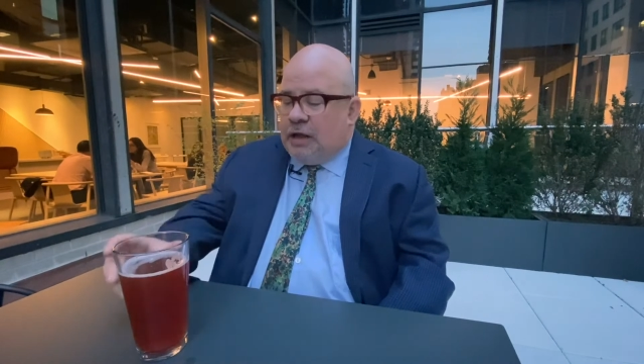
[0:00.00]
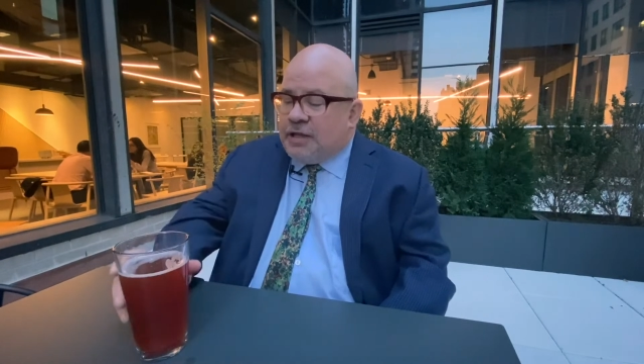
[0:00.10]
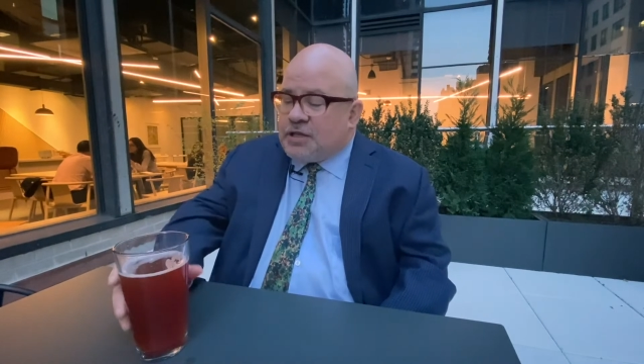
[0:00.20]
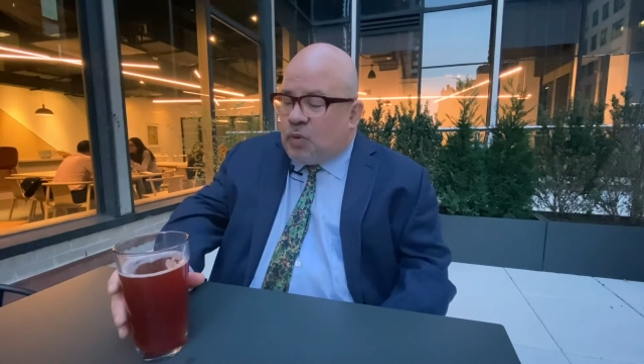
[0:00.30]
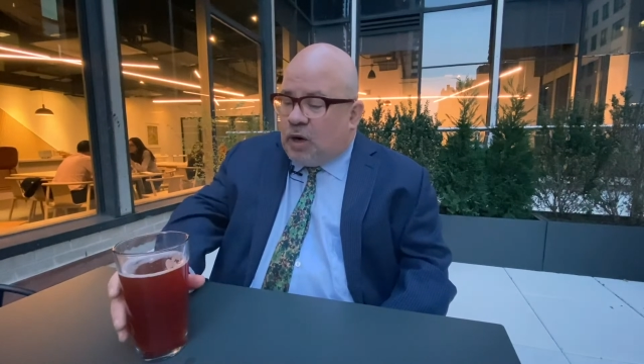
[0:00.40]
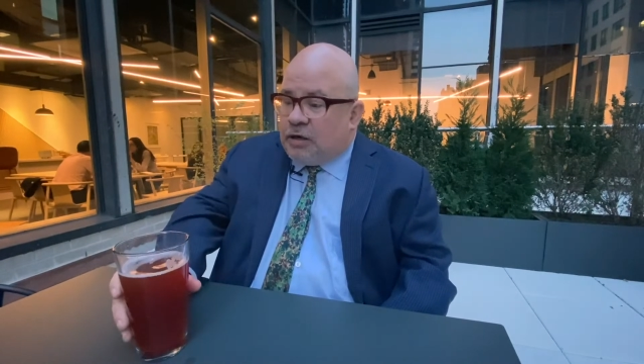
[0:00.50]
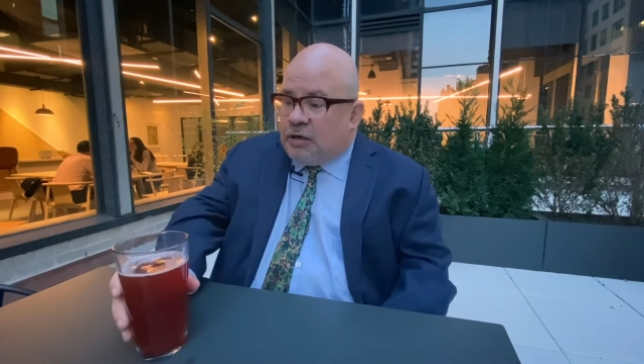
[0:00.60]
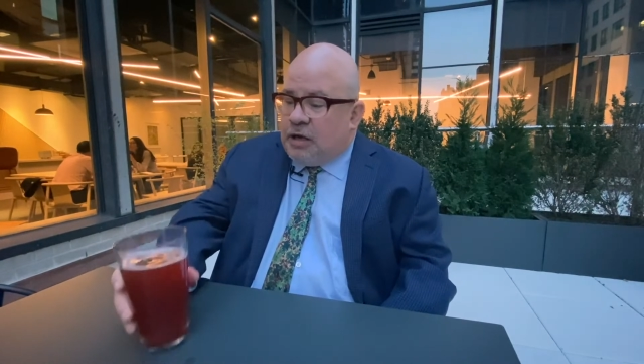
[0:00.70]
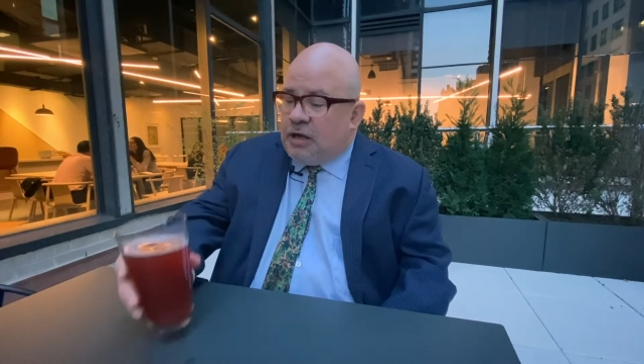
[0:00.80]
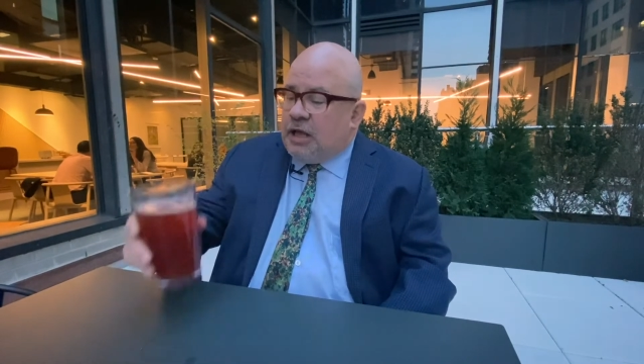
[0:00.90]
This one
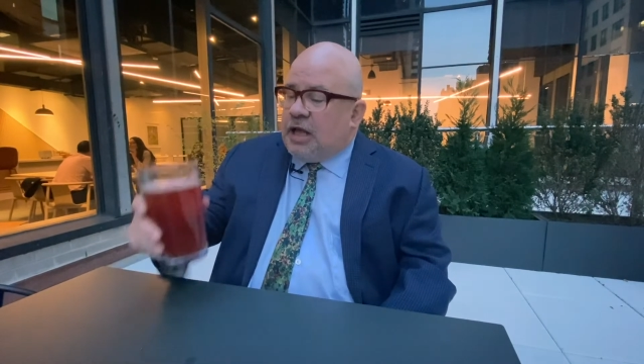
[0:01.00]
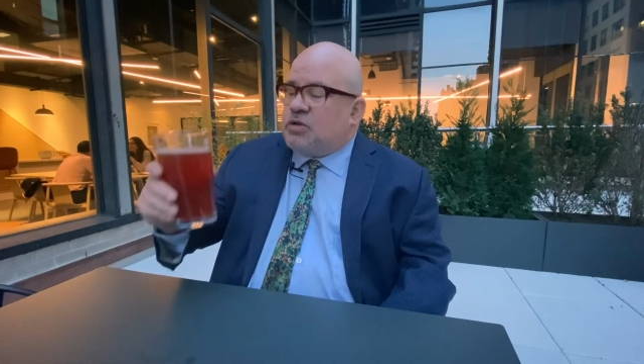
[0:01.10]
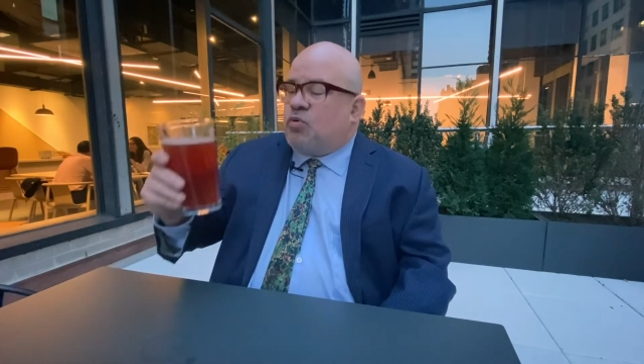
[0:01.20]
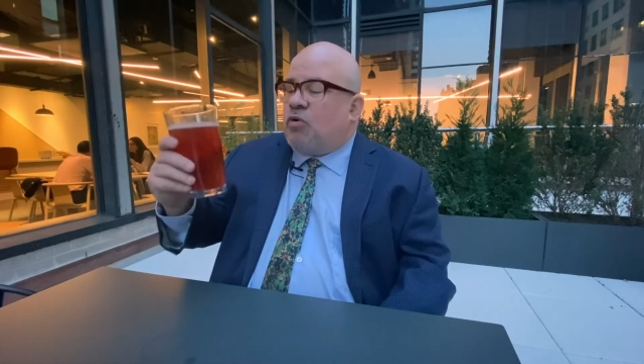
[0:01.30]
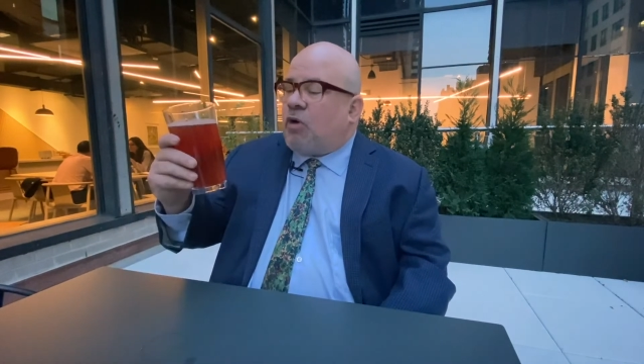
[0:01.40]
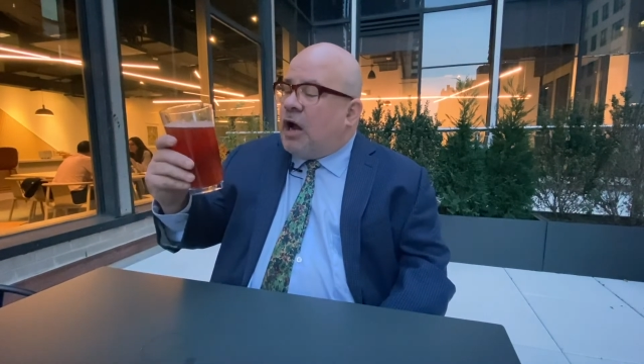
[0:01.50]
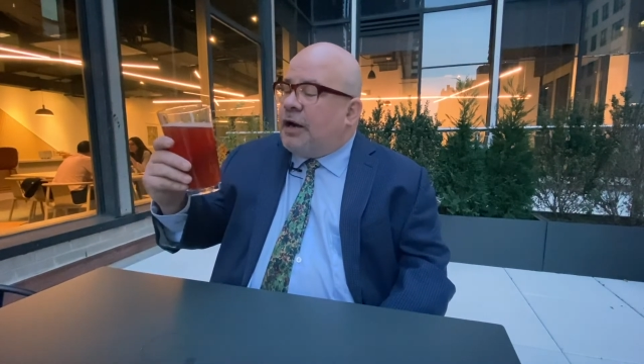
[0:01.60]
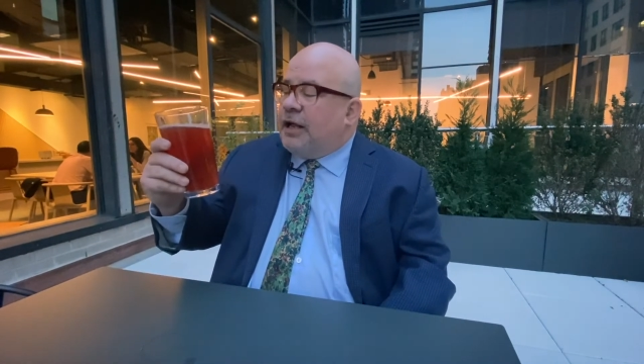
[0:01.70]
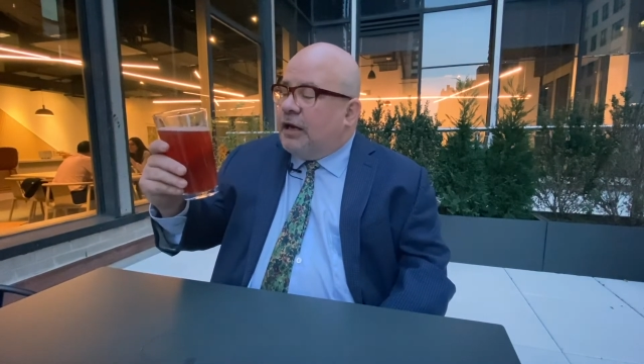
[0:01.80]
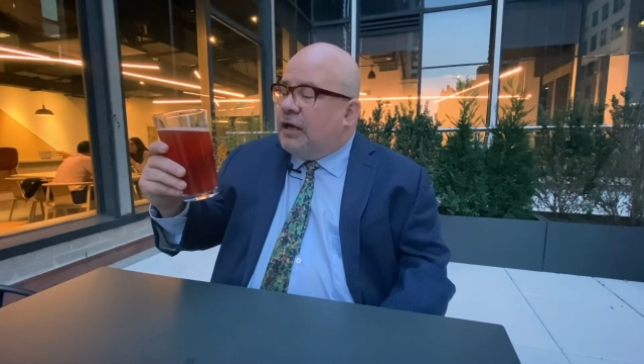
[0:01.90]
has
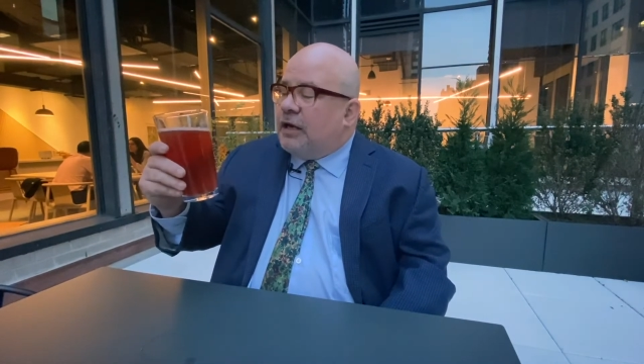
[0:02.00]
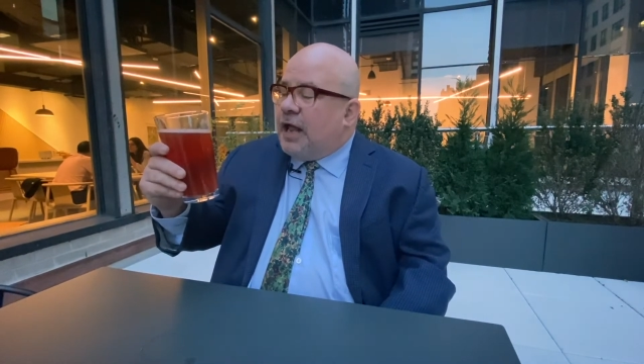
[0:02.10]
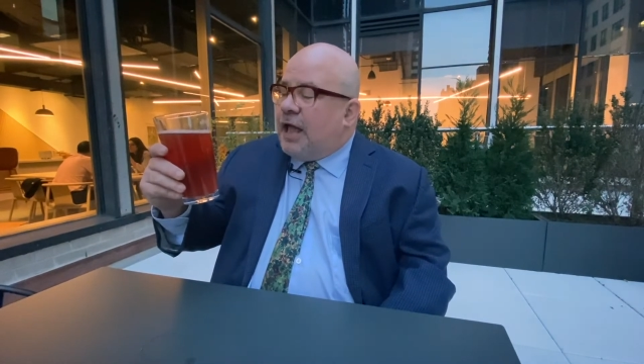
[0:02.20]
guarana in it,